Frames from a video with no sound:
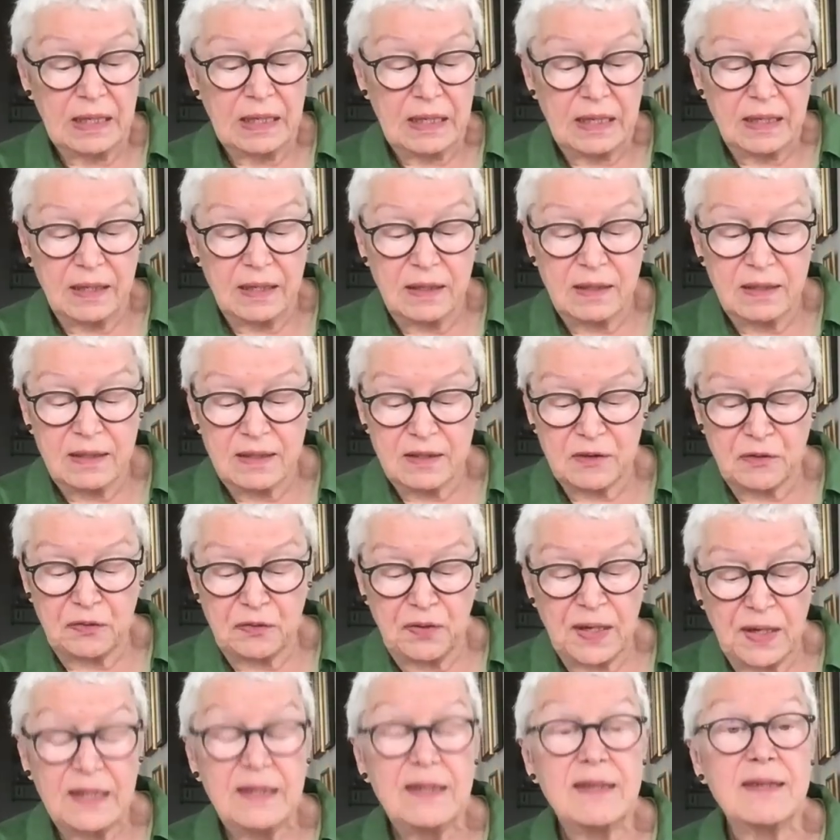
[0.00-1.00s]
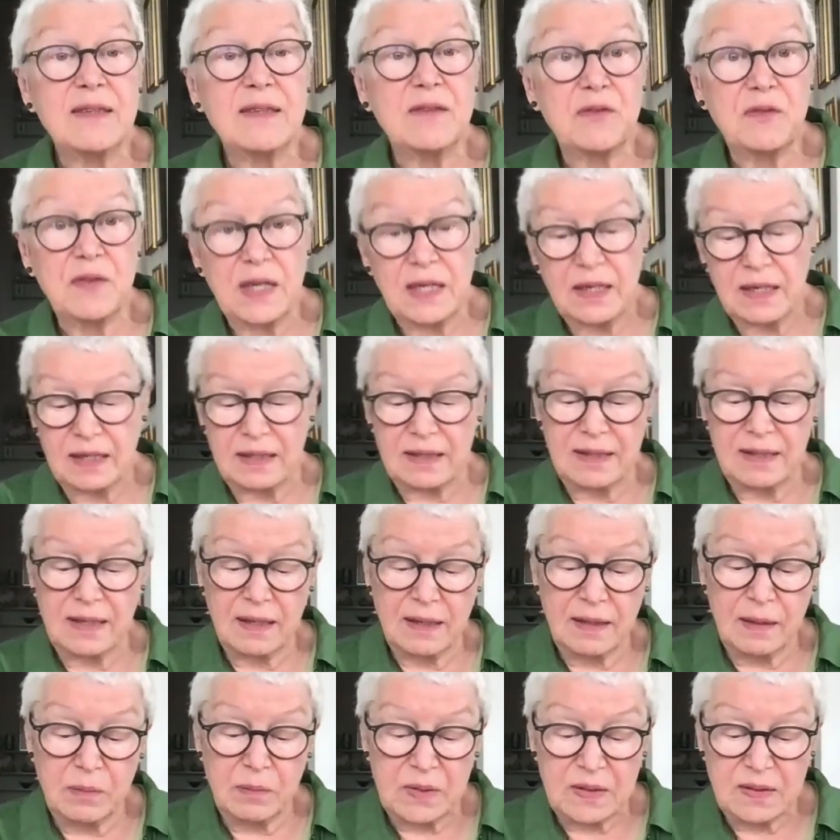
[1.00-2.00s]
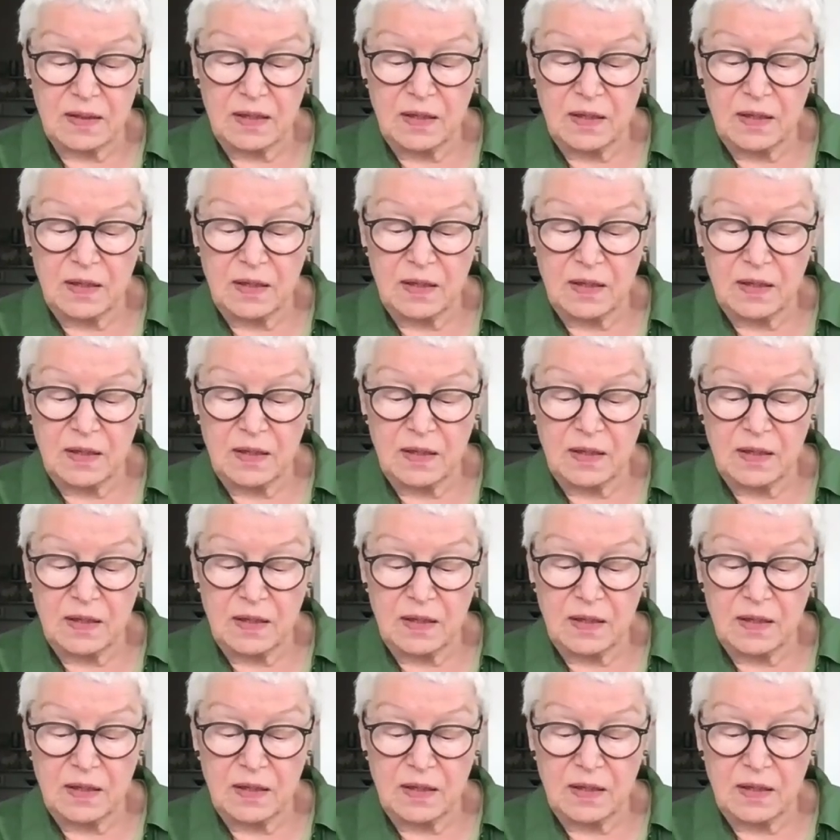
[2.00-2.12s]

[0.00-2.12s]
in a defensive and at times